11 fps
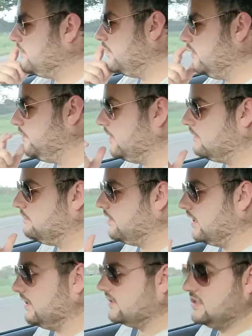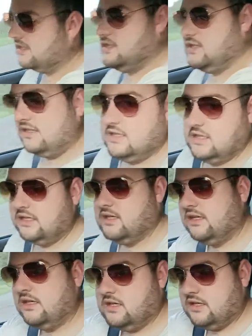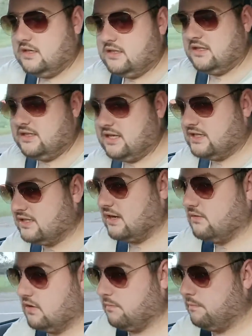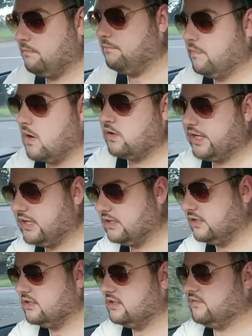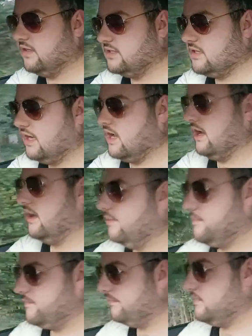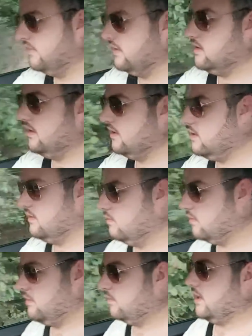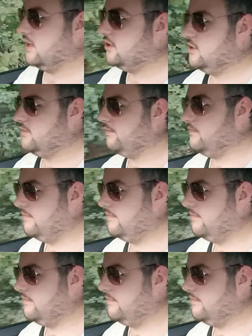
an appropriate place to test out the bongingness of this car. One in which